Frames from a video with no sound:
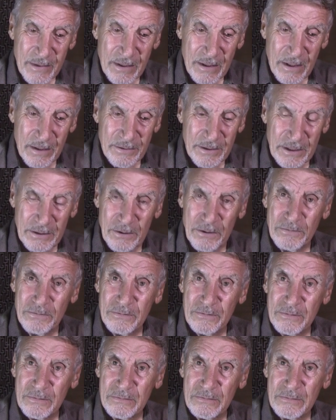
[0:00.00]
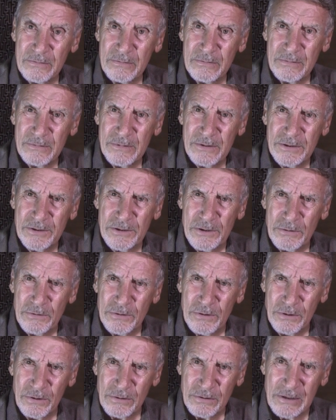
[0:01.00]
And they don't
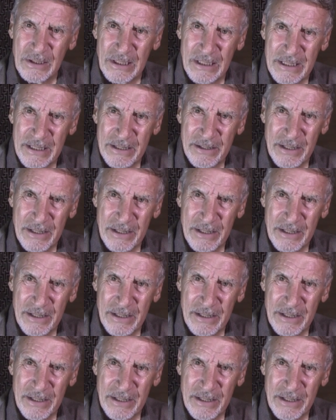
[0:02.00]
so-called clear